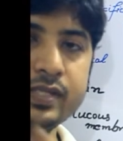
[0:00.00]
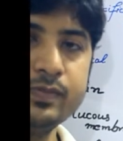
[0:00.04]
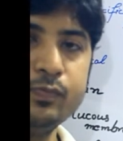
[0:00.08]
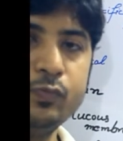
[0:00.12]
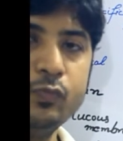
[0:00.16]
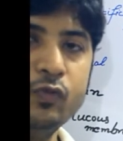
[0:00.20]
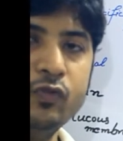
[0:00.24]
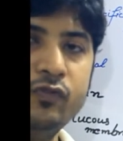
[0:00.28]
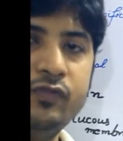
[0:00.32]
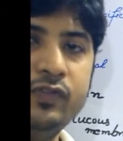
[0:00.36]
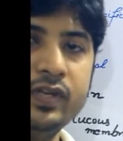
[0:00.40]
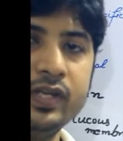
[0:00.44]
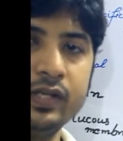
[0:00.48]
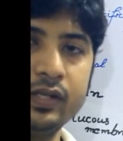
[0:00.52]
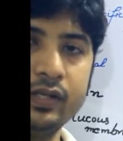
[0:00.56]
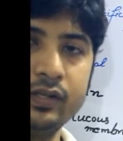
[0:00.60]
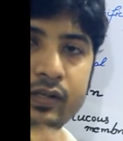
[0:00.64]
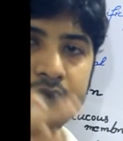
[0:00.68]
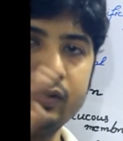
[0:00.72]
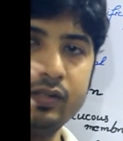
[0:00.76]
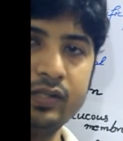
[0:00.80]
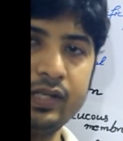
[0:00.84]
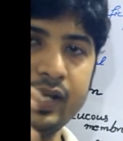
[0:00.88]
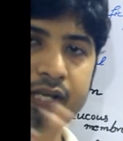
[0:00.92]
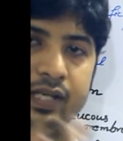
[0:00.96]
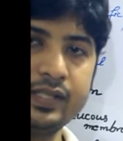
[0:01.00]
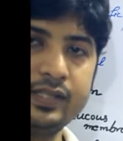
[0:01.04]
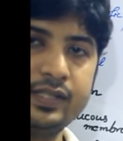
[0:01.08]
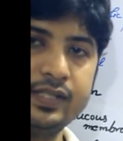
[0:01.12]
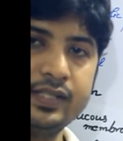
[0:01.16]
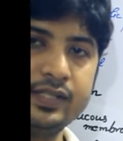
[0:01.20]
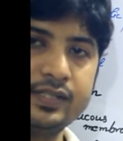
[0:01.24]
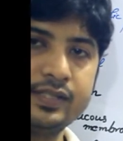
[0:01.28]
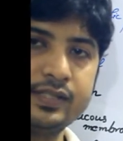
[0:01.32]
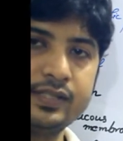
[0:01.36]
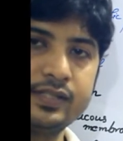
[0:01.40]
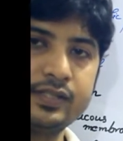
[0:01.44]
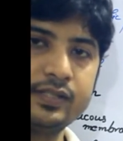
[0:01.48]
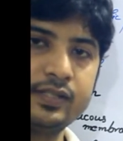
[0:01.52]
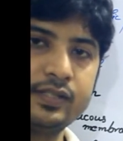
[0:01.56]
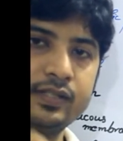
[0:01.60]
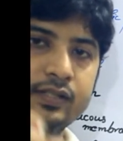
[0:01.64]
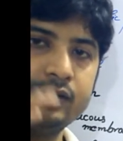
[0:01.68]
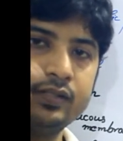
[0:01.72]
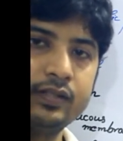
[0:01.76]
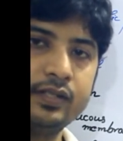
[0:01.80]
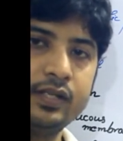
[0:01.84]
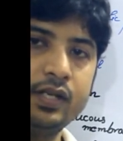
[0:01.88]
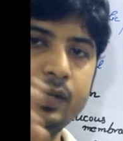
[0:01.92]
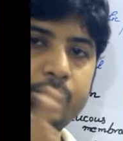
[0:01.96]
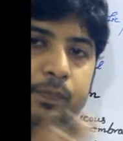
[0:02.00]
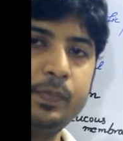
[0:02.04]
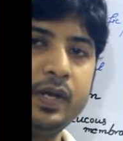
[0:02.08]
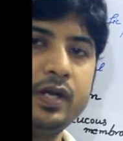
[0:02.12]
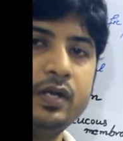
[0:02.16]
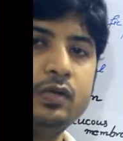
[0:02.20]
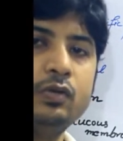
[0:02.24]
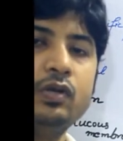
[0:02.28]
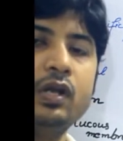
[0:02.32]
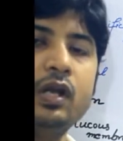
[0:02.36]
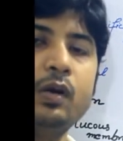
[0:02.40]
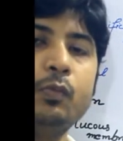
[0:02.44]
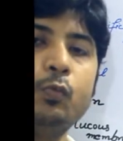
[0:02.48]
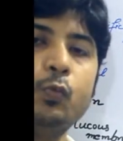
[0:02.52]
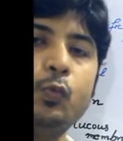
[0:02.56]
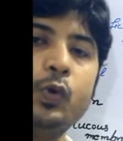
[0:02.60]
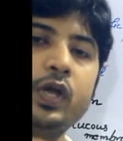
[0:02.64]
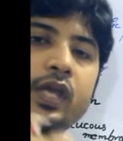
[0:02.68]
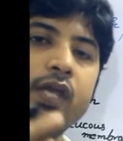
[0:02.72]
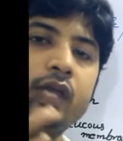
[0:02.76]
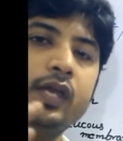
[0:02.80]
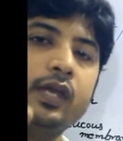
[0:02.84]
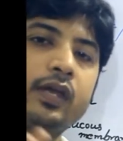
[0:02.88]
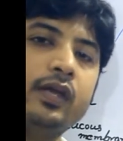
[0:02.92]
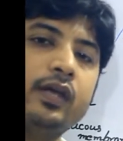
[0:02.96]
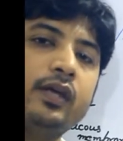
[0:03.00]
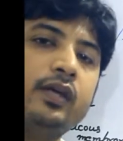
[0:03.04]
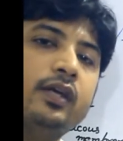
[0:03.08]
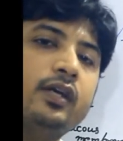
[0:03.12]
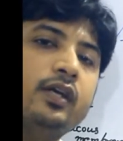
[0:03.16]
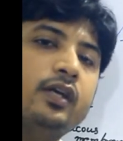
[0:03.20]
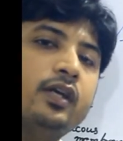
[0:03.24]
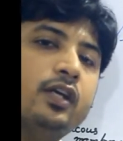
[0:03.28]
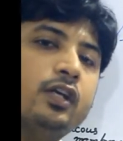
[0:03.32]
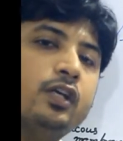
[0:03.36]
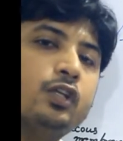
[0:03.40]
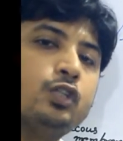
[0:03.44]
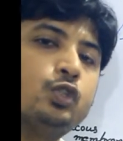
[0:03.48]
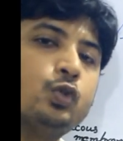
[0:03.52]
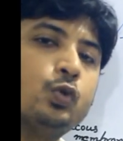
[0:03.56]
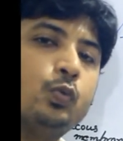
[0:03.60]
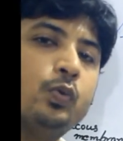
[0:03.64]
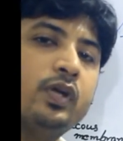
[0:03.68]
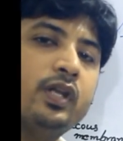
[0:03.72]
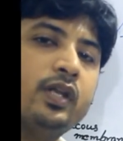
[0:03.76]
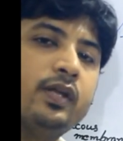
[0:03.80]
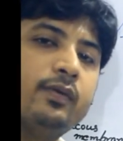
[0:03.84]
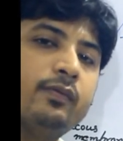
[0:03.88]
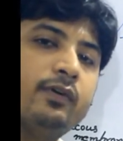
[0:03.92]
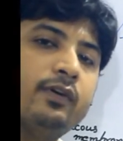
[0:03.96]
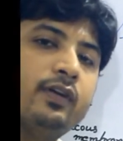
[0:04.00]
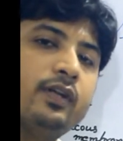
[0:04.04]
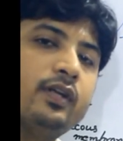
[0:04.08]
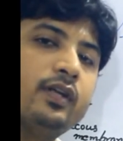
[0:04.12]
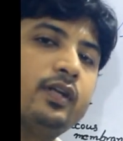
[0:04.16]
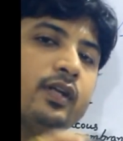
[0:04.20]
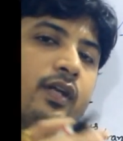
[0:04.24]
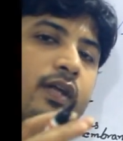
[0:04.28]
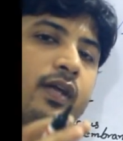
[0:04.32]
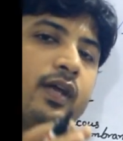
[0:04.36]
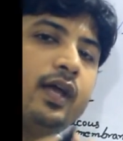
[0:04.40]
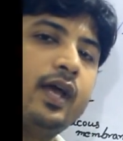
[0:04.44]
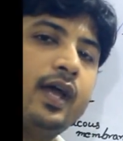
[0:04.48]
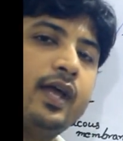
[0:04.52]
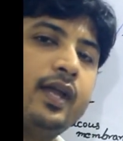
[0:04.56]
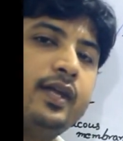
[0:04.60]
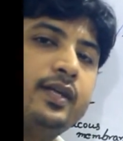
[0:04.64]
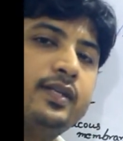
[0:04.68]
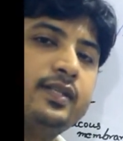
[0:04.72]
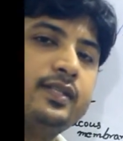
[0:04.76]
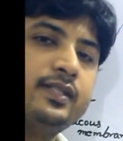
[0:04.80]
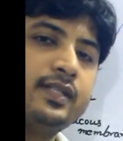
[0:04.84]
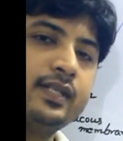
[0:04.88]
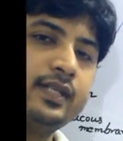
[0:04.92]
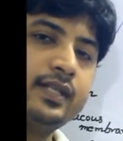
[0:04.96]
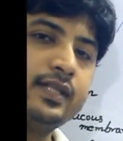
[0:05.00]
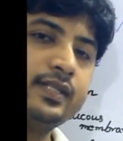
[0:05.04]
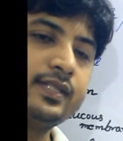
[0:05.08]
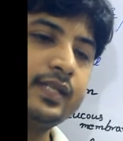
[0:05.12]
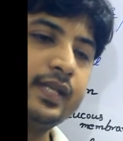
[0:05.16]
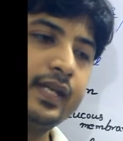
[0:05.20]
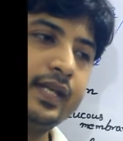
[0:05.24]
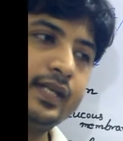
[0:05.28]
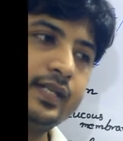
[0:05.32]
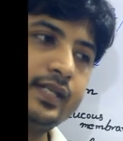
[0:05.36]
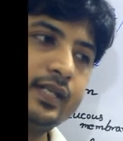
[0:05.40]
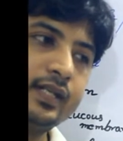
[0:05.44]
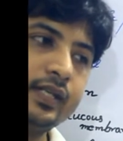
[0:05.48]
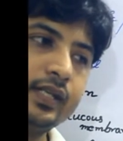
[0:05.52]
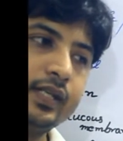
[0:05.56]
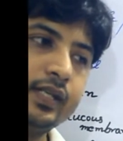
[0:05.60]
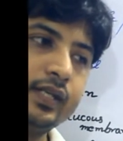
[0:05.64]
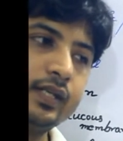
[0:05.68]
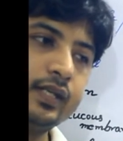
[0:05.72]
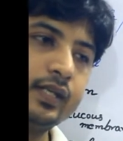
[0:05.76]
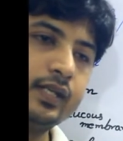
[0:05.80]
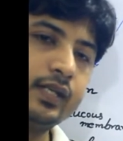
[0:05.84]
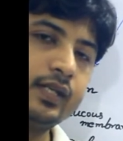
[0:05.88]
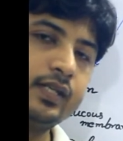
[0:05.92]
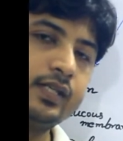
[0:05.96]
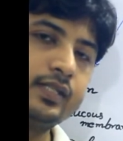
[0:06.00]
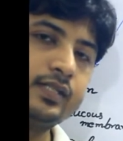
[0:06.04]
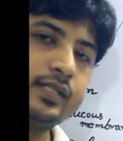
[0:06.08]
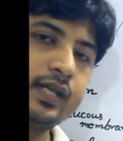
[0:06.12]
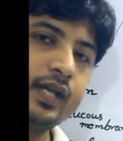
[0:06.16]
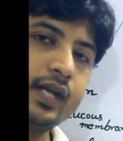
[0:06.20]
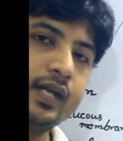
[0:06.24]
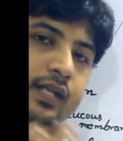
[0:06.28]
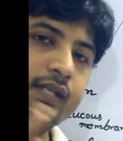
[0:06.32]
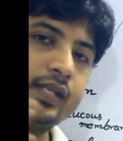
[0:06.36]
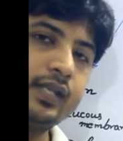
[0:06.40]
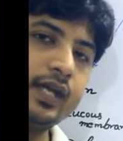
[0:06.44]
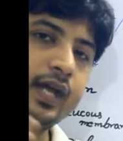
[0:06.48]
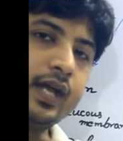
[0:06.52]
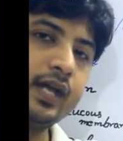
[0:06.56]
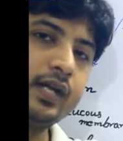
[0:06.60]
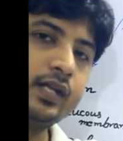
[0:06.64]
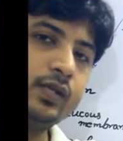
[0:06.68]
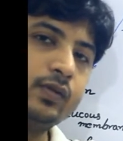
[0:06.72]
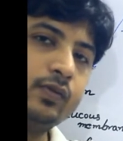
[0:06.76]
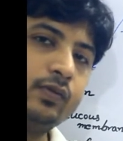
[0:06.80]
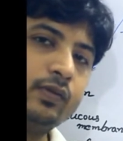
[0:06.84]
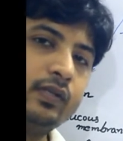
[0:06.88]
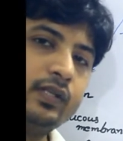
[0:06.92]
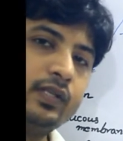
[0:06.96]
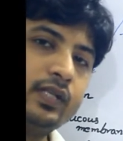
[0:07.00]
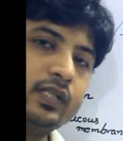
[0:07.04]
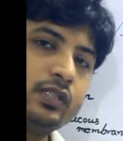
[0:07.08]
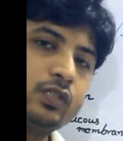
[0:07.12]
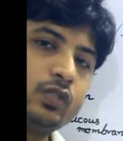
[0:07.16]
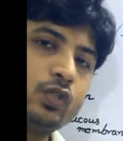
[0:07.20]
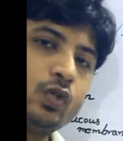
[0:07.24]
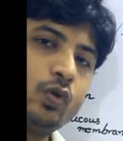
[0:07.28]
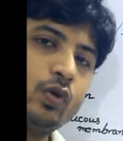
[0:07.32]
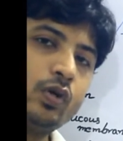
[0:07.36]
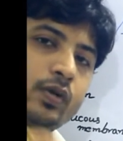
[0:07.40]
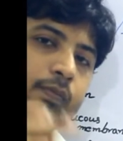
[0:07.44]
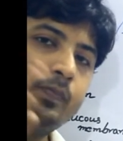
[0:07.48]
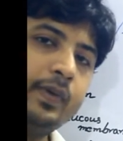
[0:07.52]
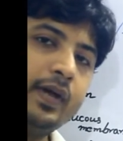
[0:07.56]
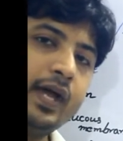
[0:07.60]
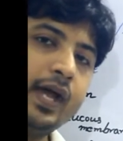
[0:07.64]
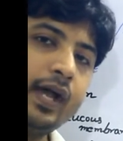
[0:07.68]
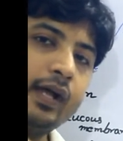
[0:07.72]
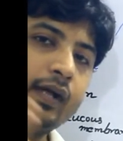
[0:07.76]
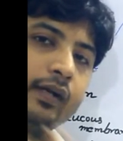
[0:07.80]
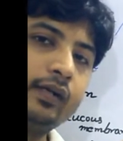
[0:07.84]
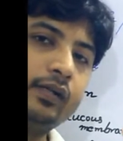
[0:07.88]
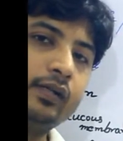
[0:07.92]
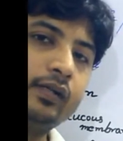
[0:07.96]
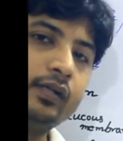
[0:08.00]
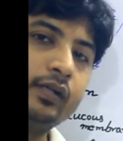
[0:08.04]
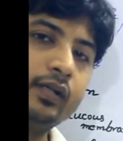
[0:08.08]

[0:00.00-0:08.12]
moving like this in a pendulum way. So whenever a antigen is entering inside that, it will just throw it back.